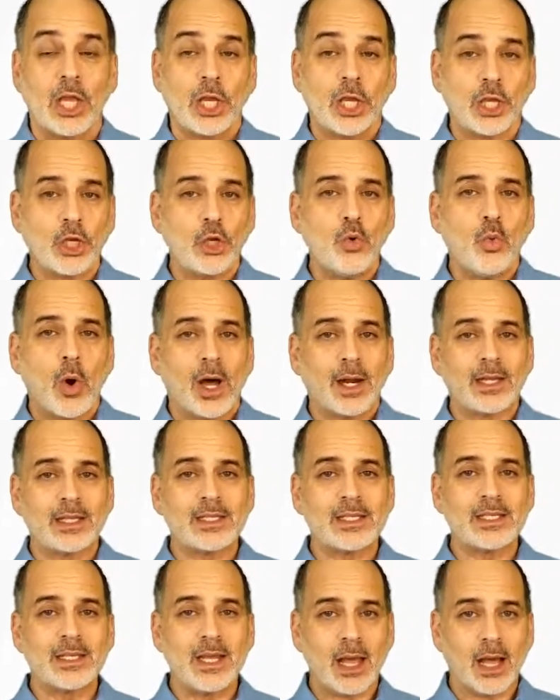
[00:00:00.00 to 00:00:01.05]
You want to
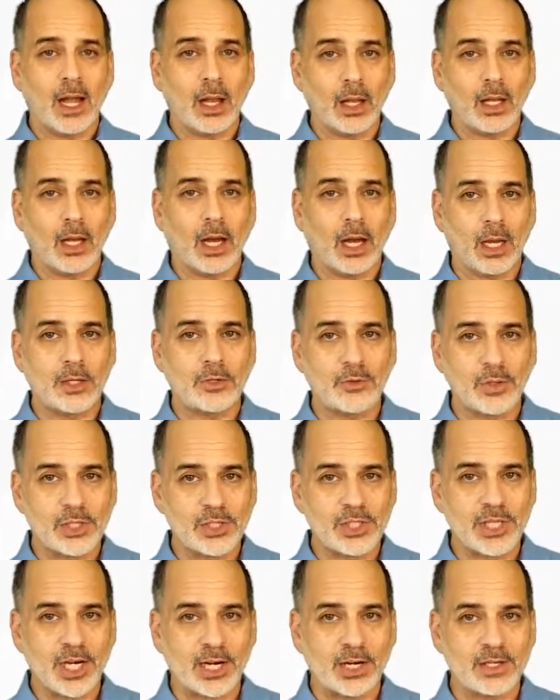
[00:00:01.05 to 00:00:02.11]
sell 100
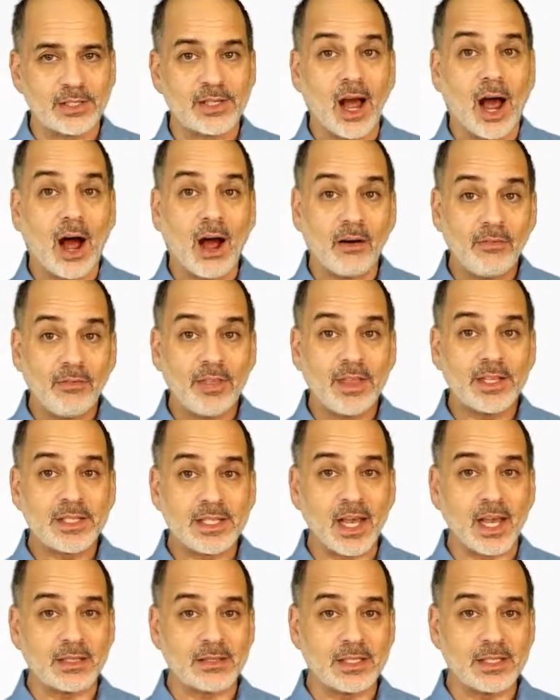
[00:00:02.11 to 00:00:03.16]
shares of the
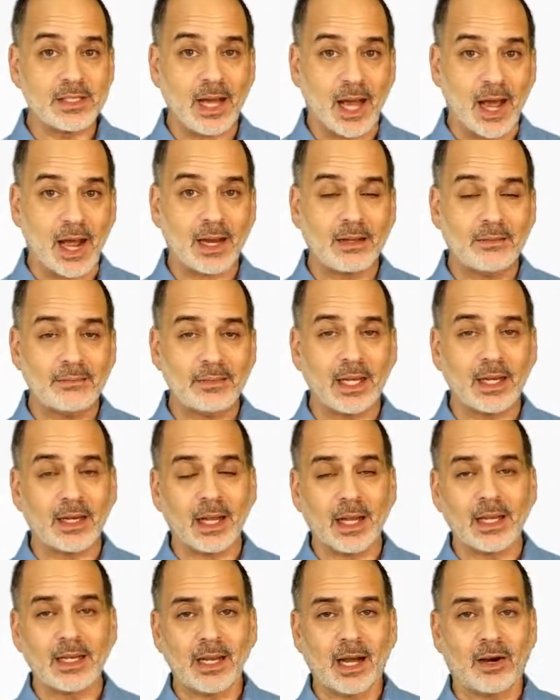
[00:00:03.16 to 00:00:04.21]
said stock at
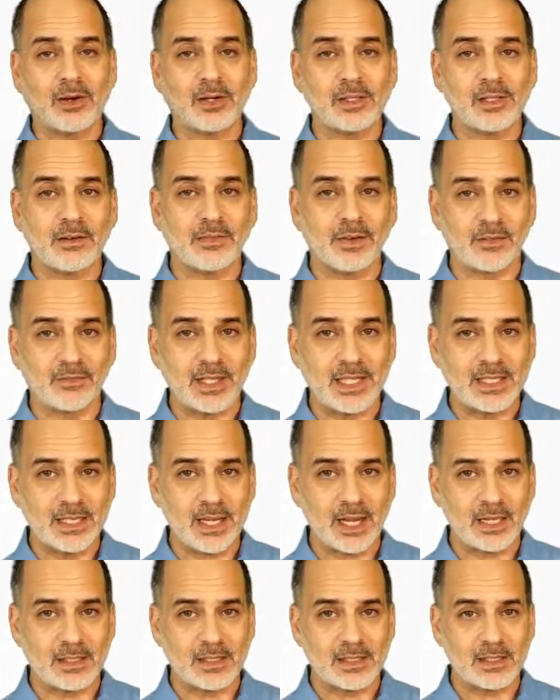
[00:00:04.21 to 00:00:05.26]

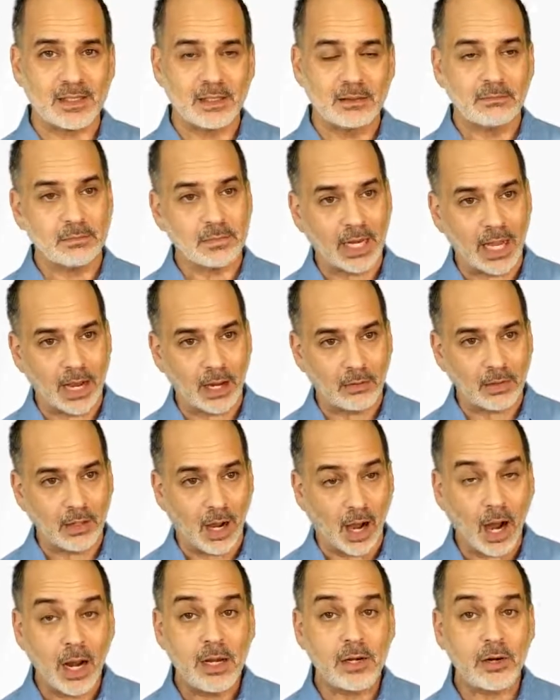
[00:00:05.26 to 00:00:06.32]
$9.50.
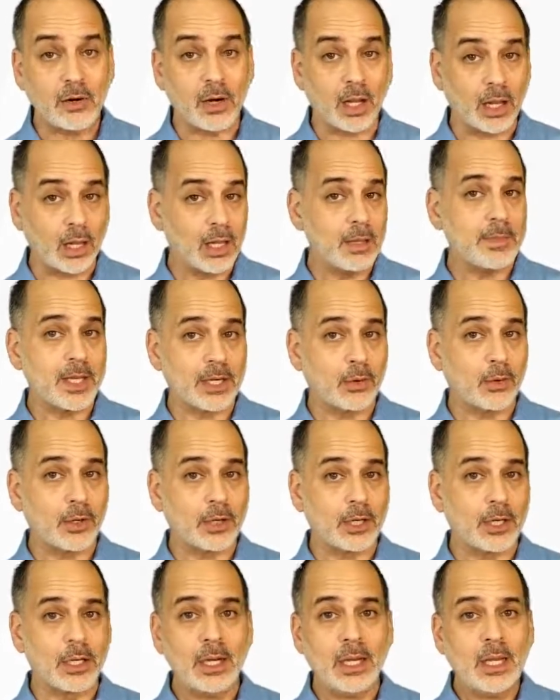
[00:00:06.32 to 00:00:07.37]
Now, under a limit
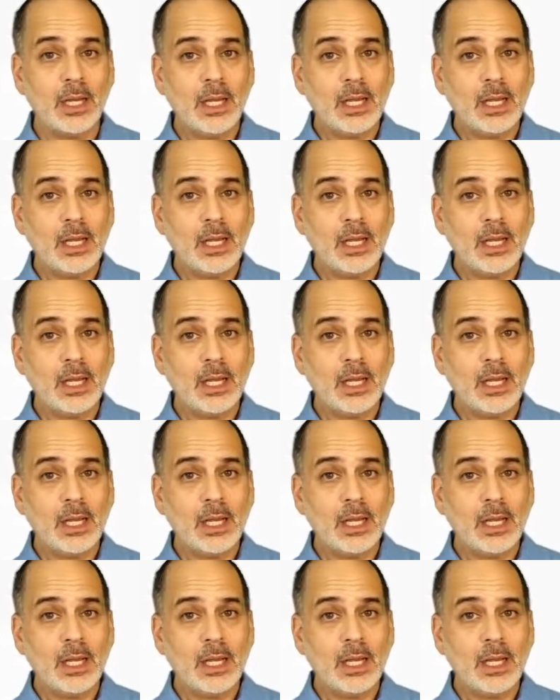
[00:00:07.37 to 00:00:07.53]
order,